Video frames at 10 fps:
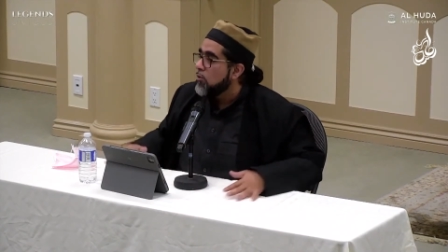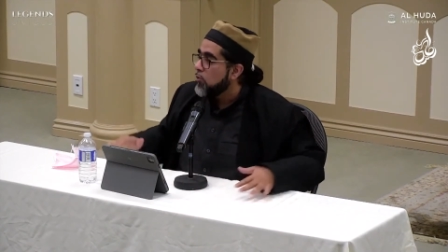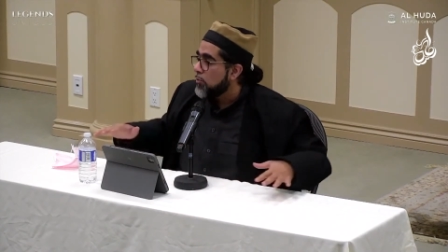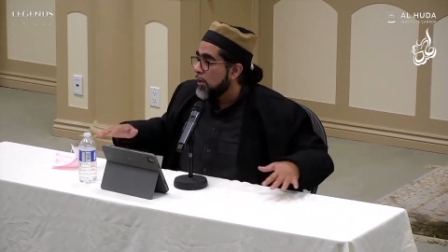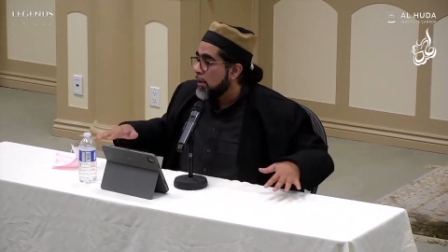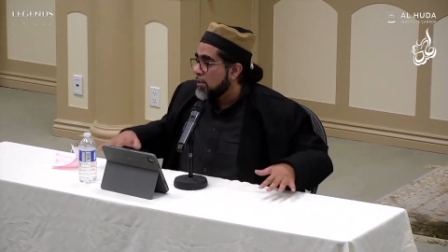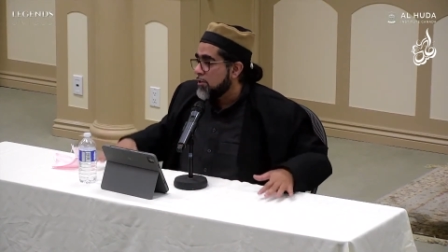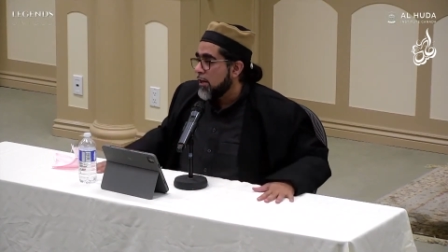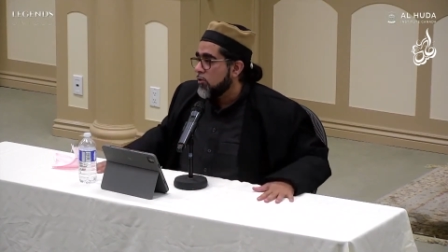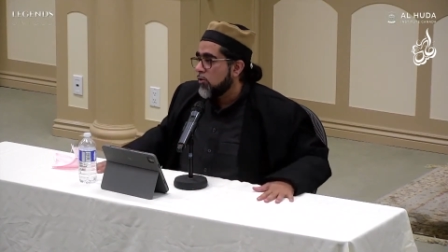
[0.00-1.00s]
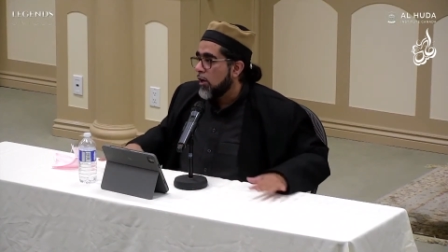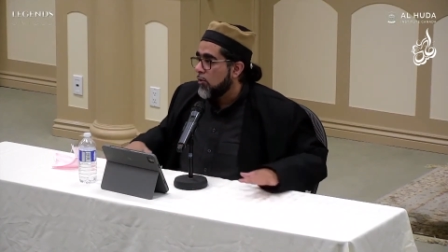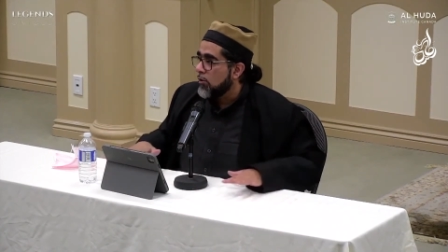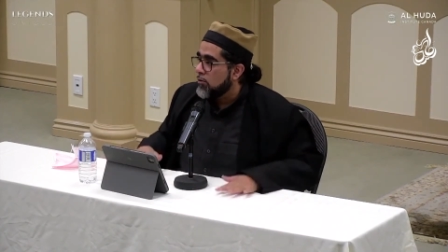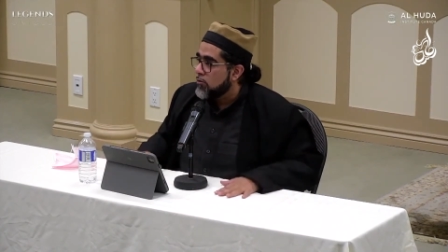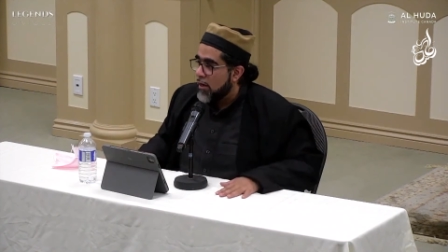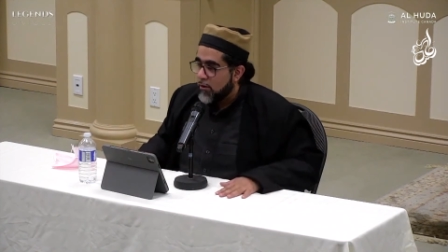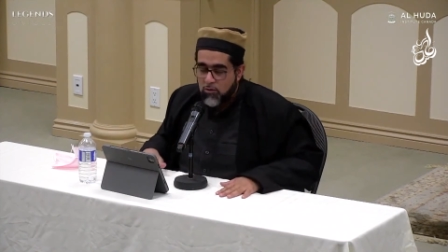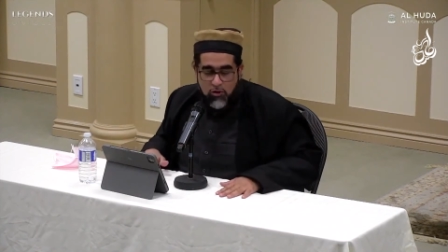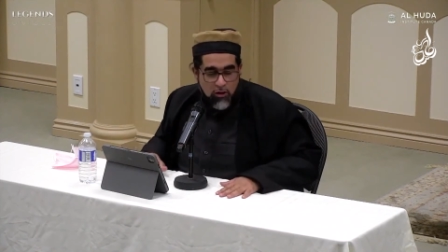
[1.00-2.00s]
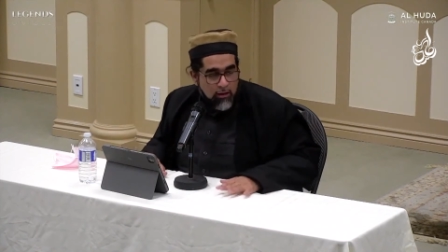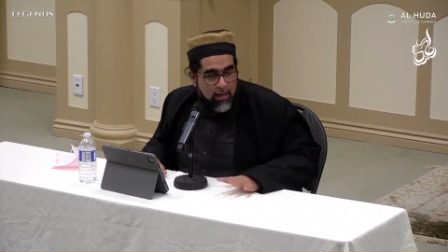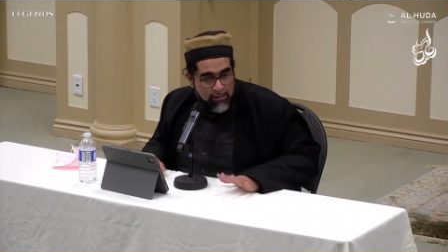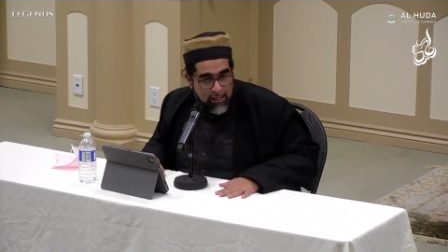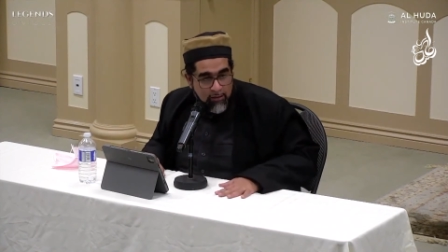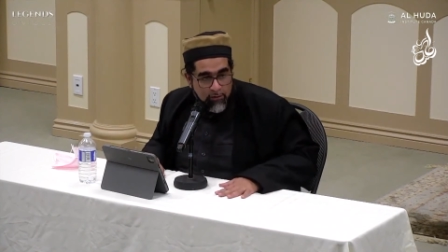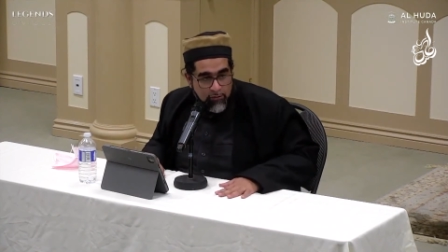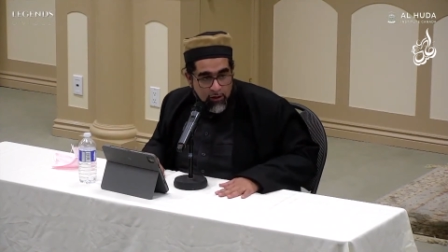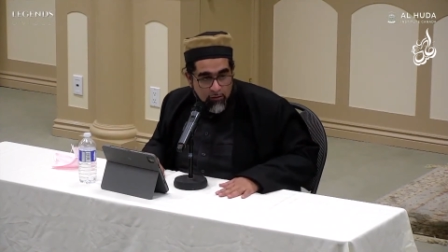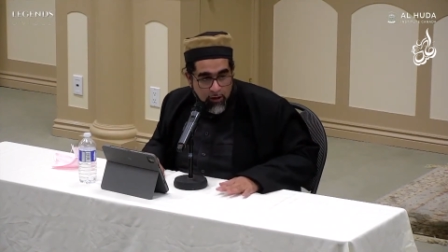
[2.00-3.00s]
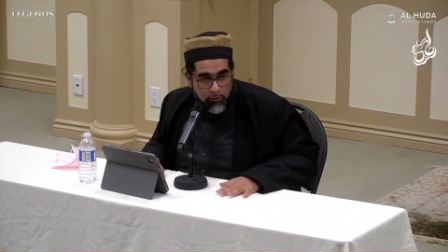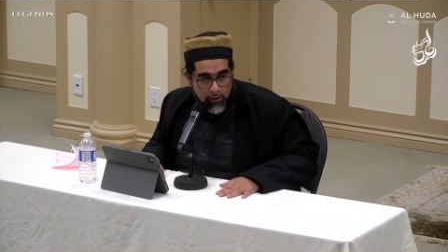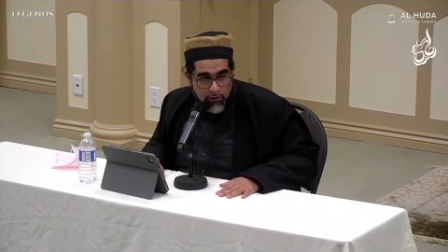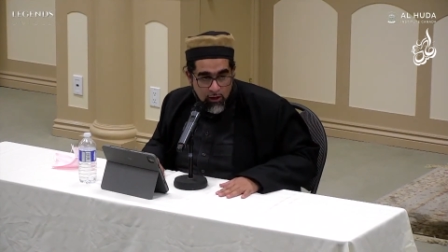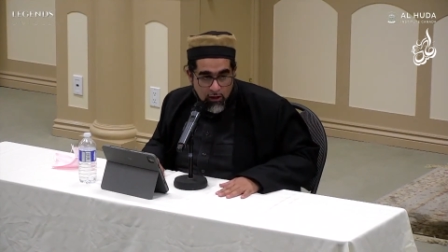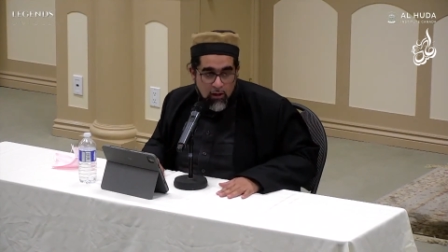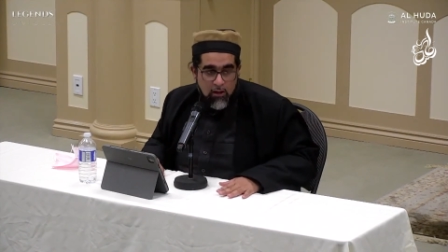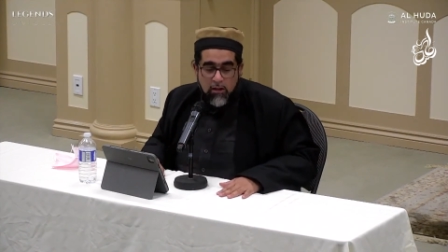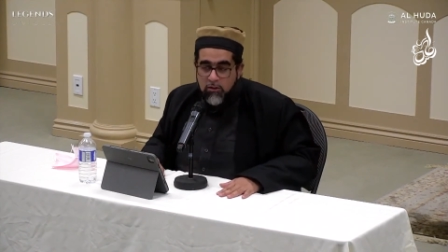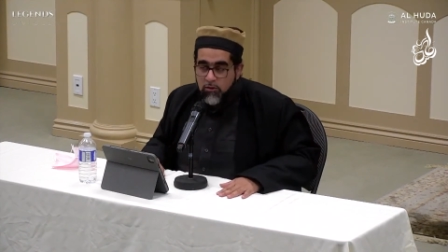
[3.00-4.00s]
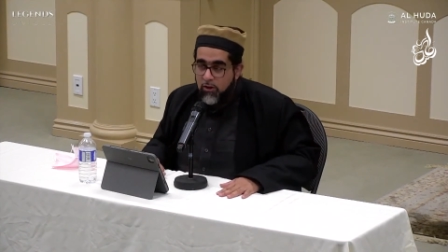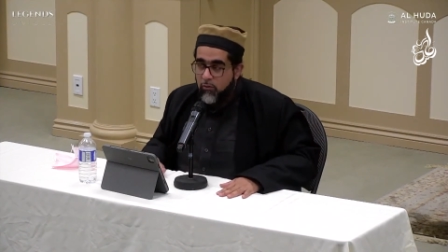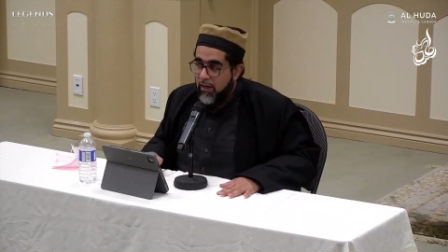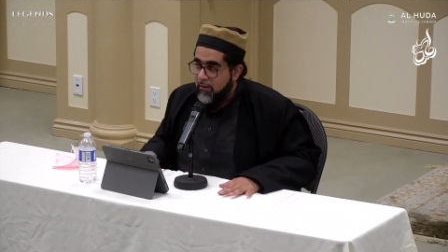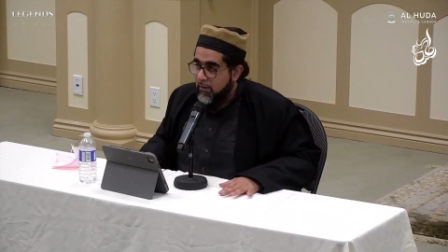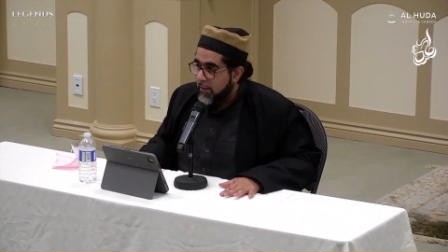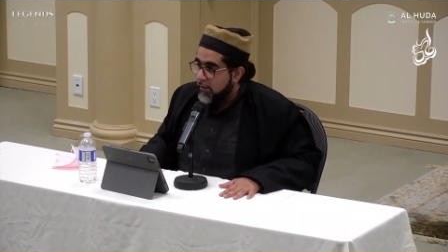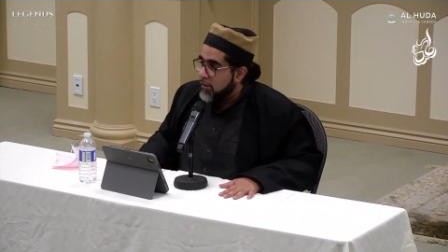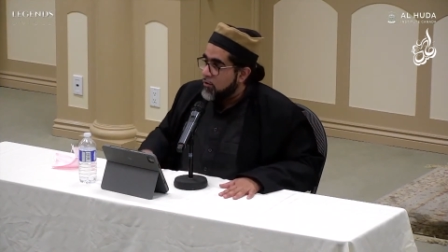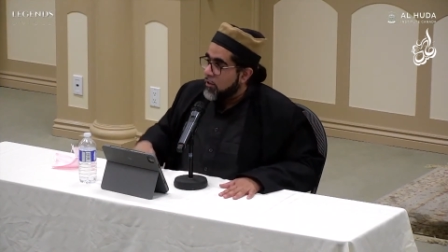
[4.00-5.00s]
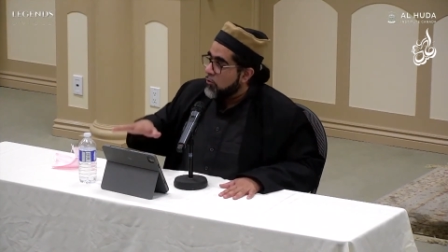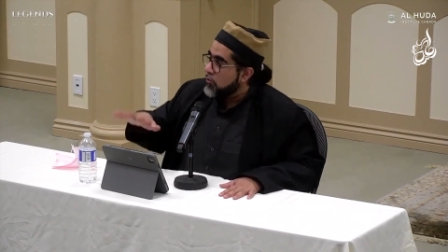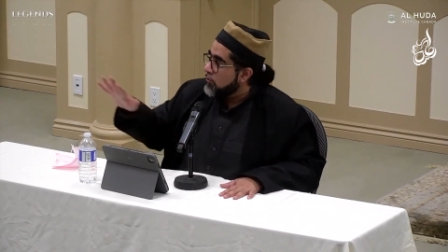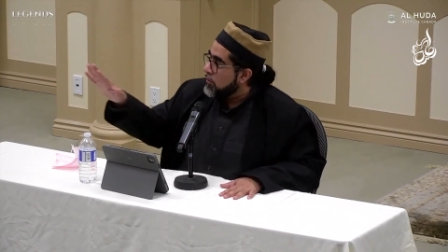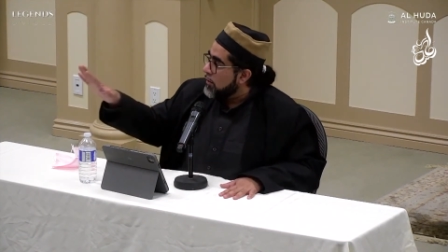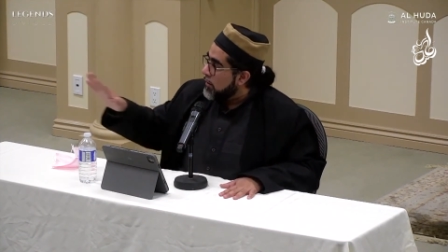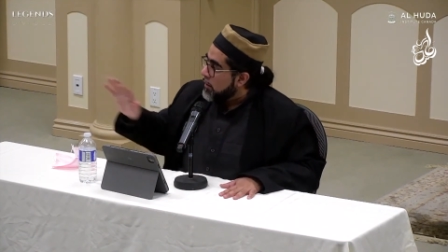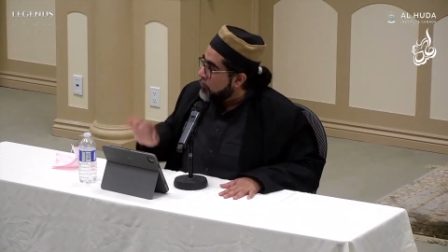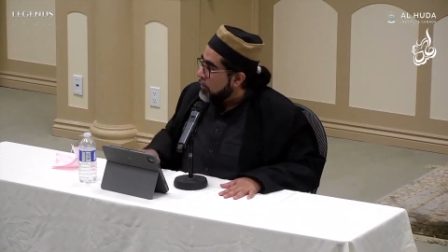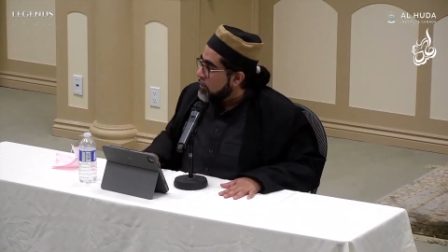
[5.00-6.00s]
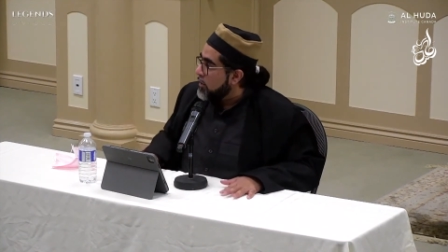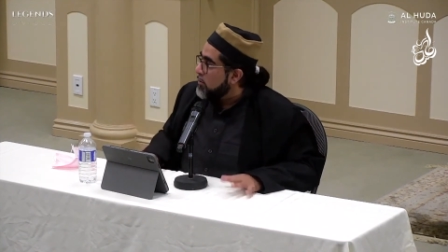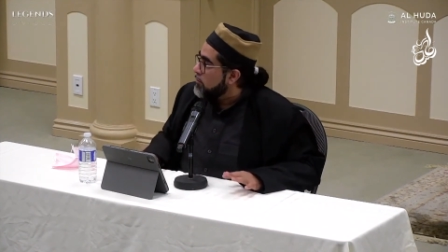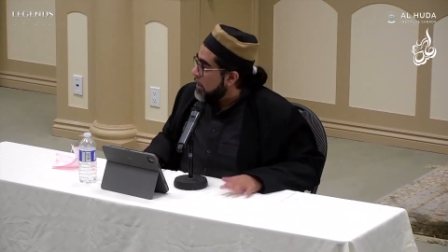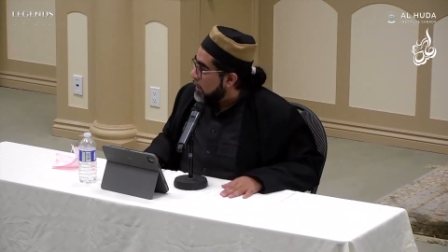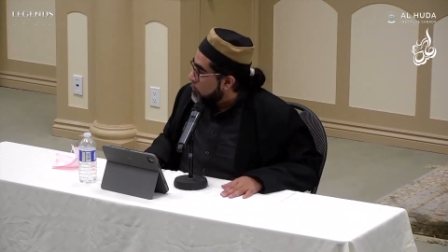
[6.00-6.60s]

We'll pray Isha eight o'clock. We'll try to start at eight fifteen right away, inshallah. Today we had delayed the Isha. Those of you that are here for Isha, thank